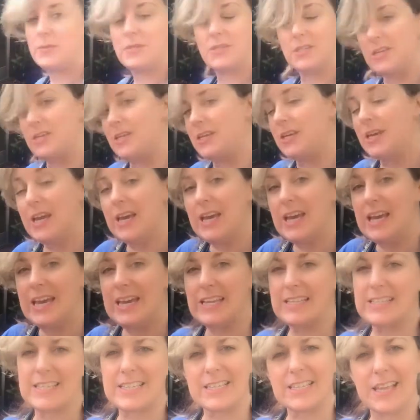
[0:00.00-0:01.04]
seeing.
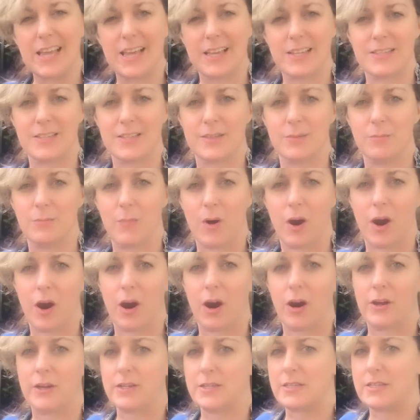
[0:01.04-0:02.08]
It still has some
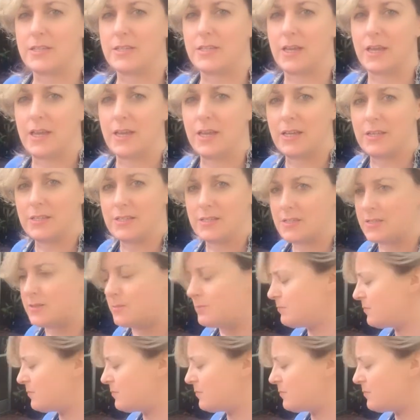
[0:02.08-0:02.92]
marks and some